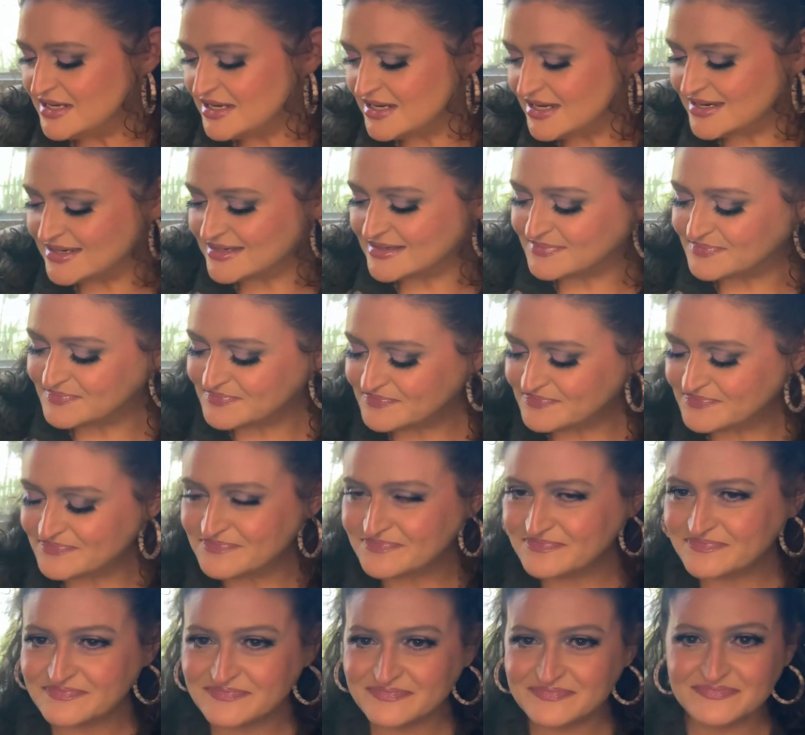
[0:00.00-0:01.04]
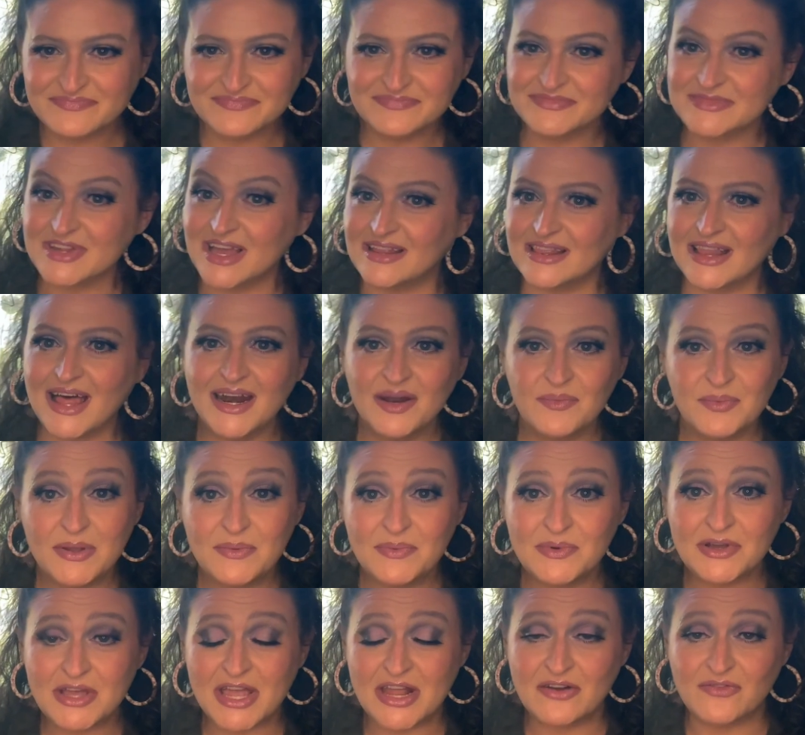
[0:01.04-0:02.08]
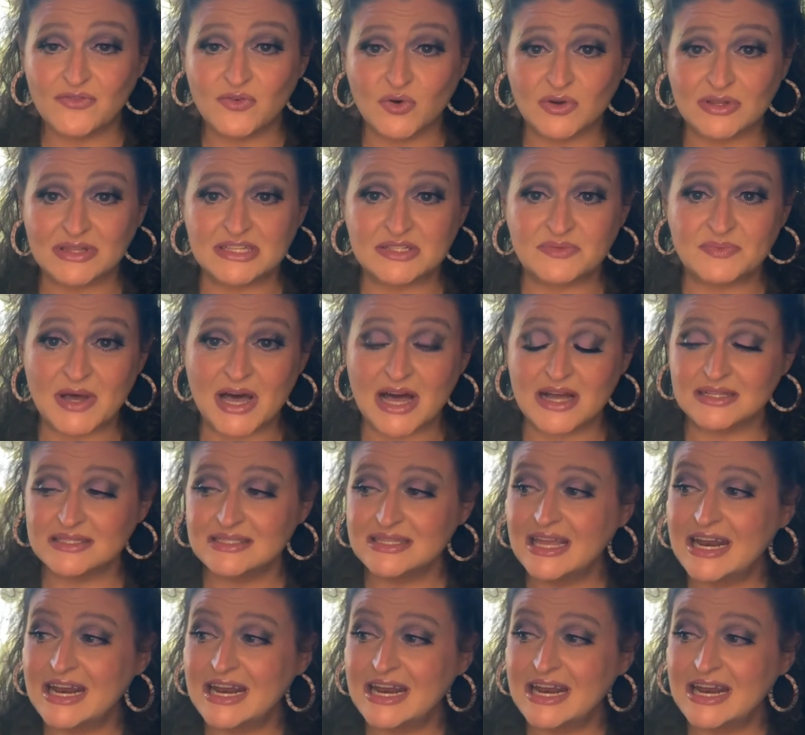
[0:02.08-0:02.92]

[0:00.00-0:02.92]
Um, a lot of people can't afford this box.